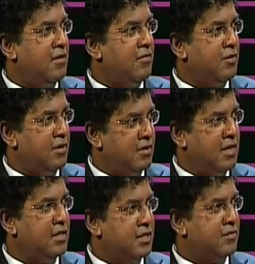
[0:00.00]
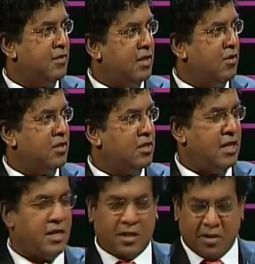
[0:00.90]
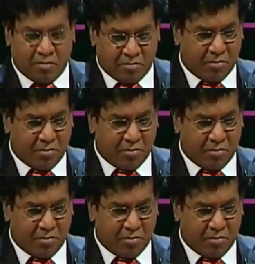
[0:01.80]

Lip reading: for the reasons for the lost delays in